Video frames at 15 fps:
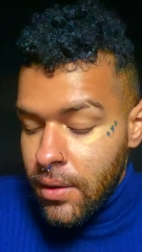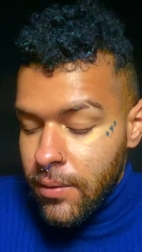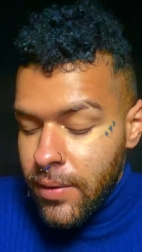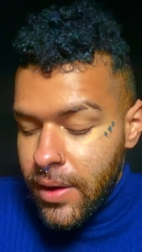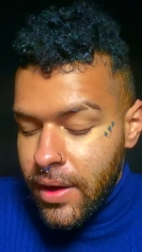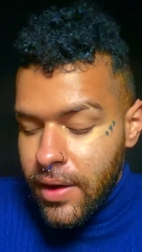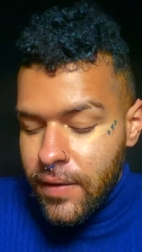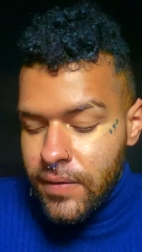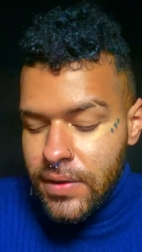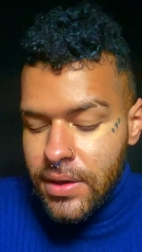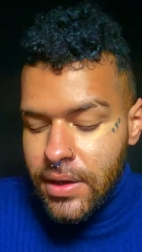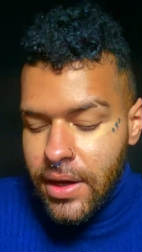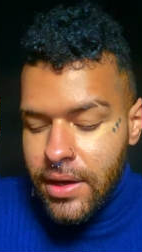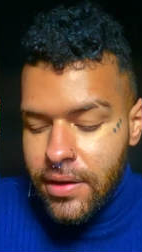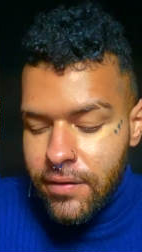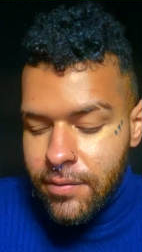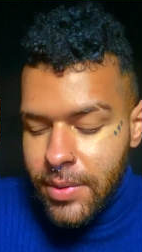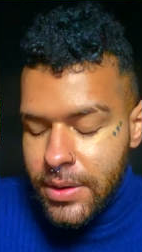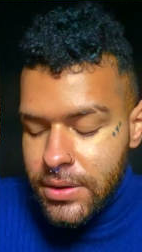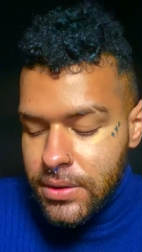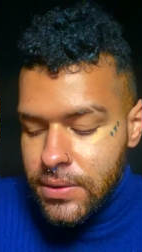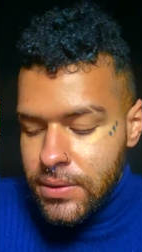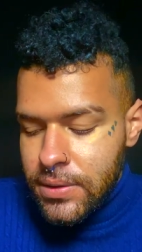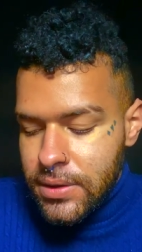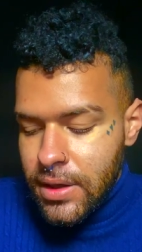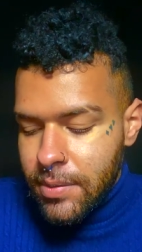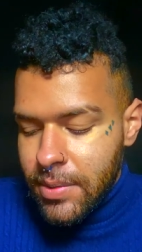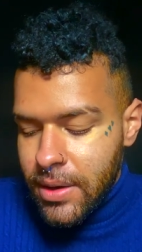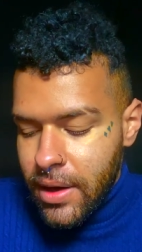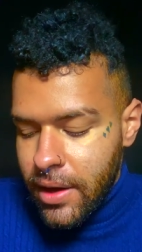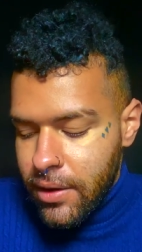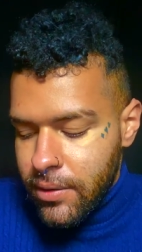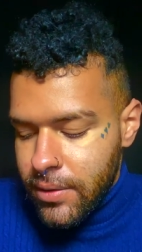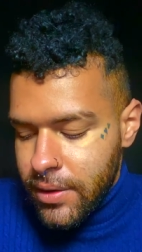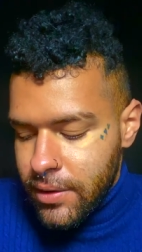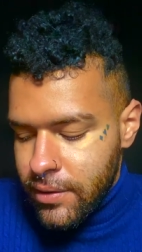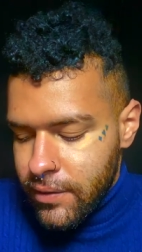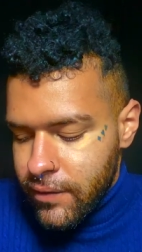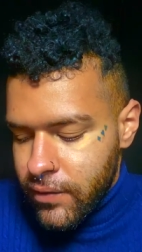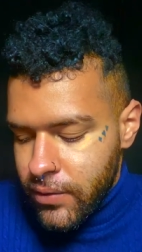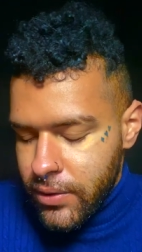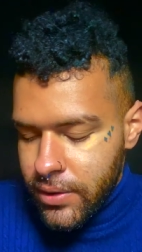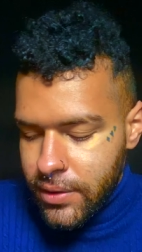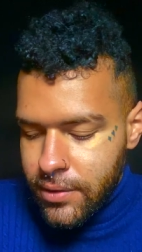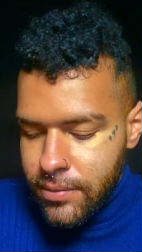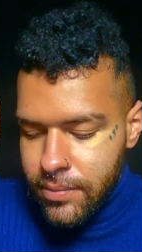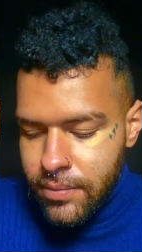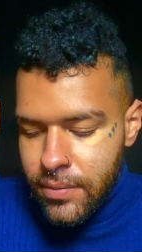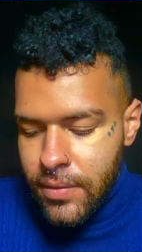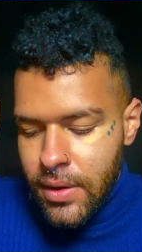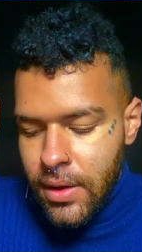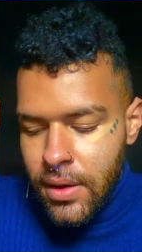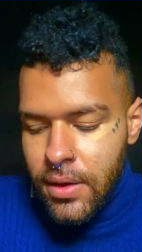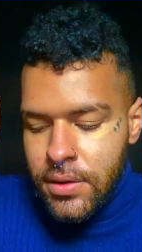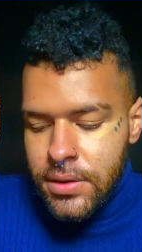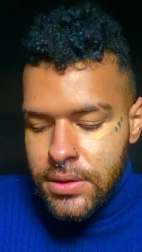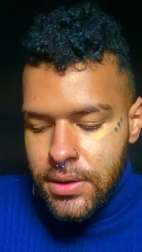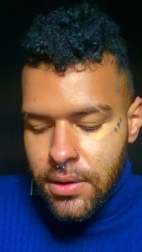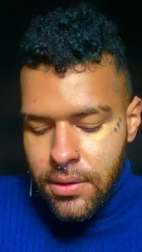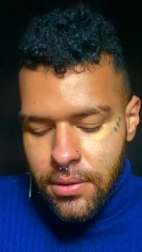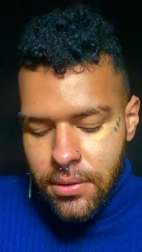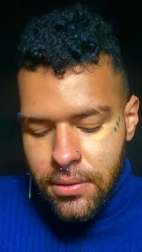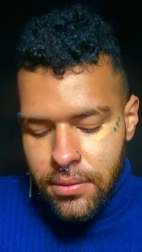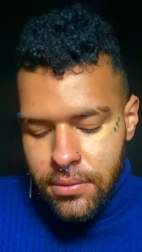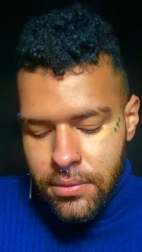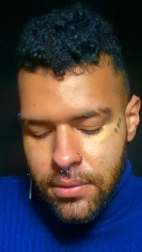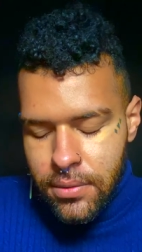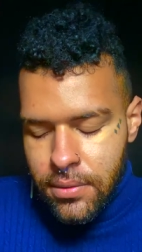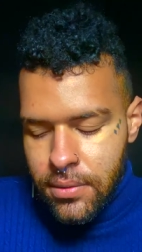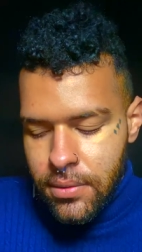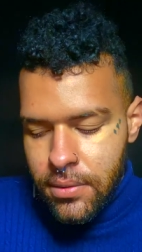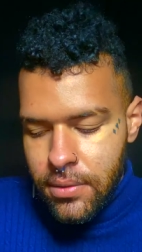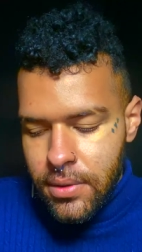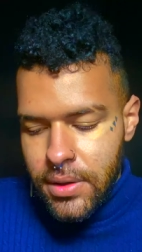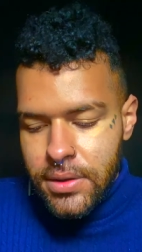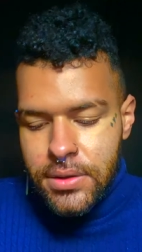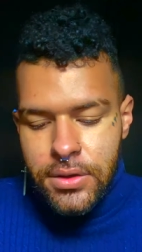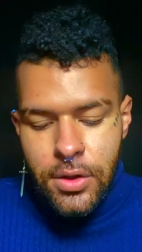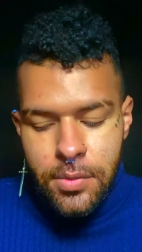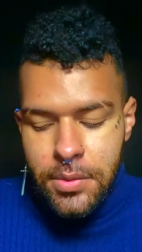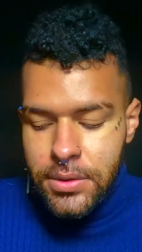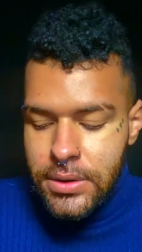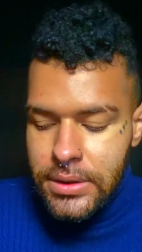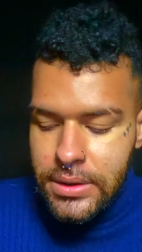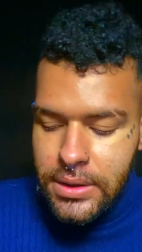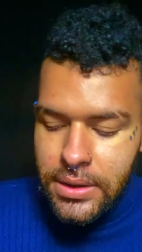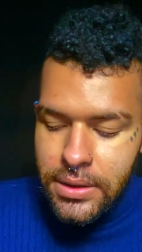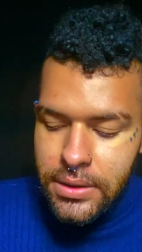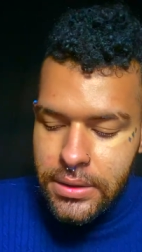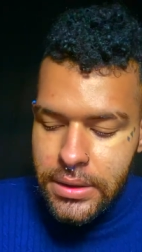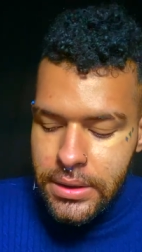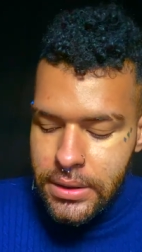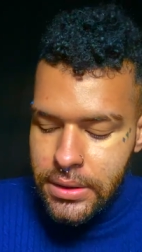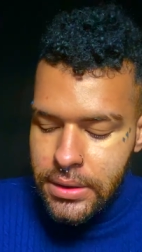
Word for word: We have the Knight of Pentacles coming out here for them. So it's almost like